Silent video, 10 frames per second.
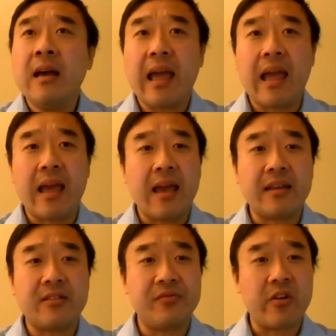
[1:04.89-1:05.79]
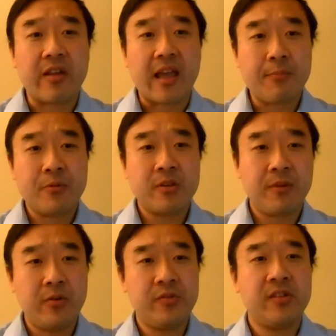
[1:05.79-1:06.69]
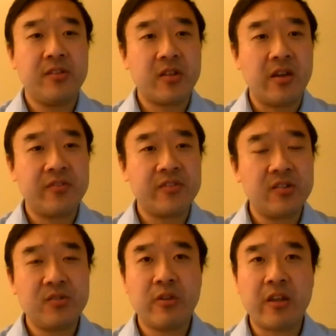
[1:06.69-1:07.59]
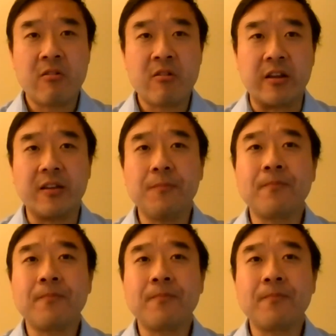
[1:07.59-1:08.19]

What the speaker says: and very happy to be hosting this conversation with Eric.